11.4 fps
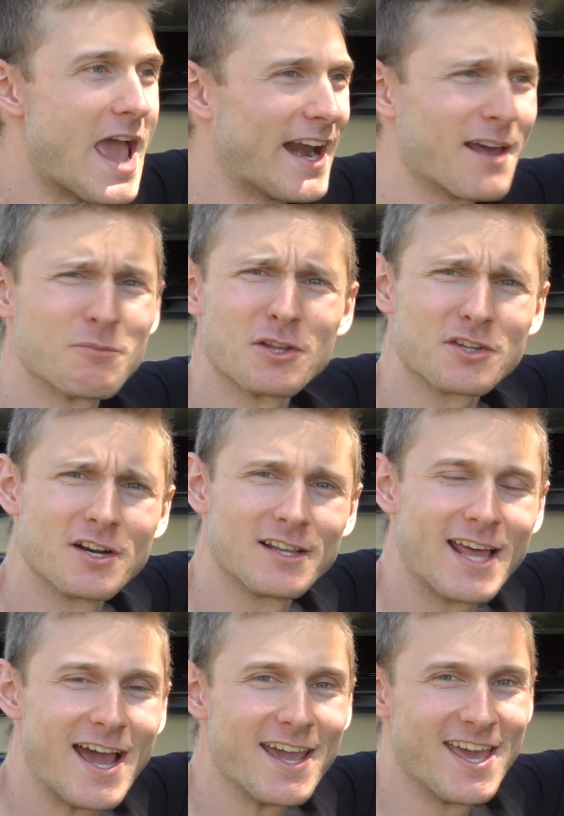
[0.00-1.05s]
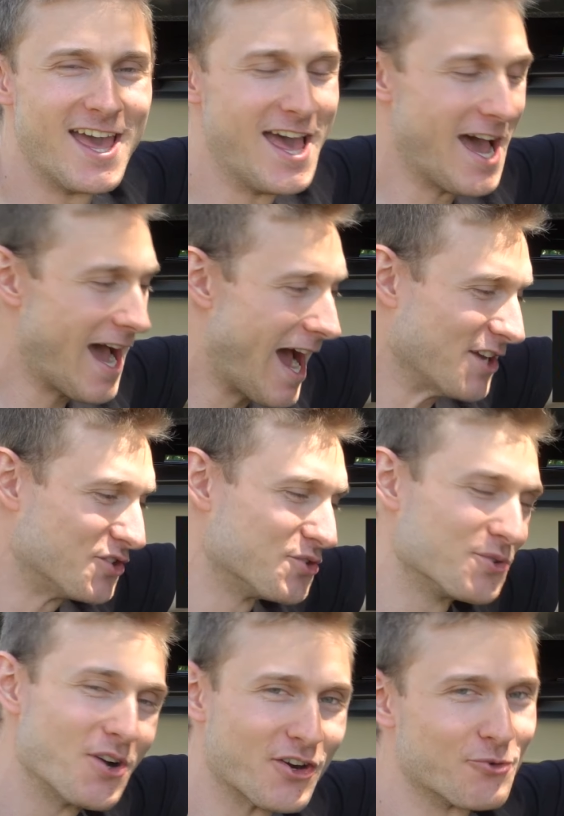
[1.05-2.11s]
And I'm not gonna lie, I
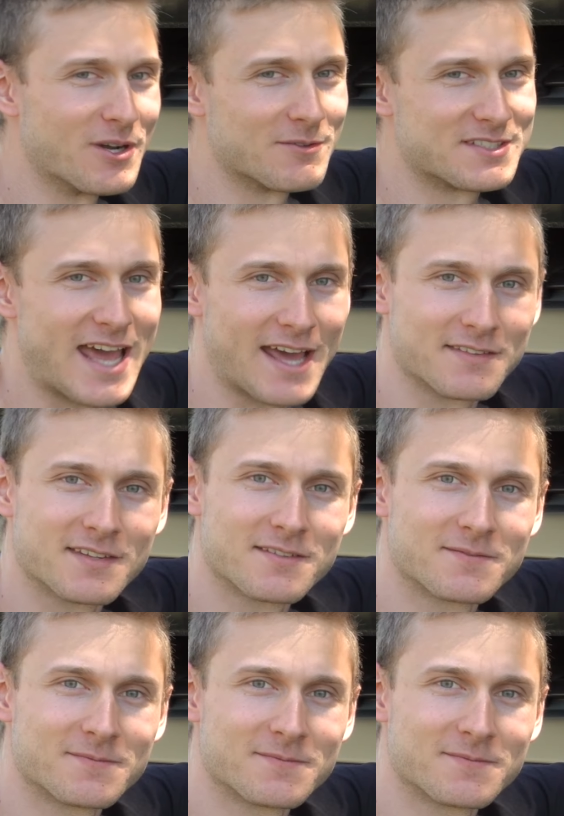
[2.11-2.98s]
do agree with that.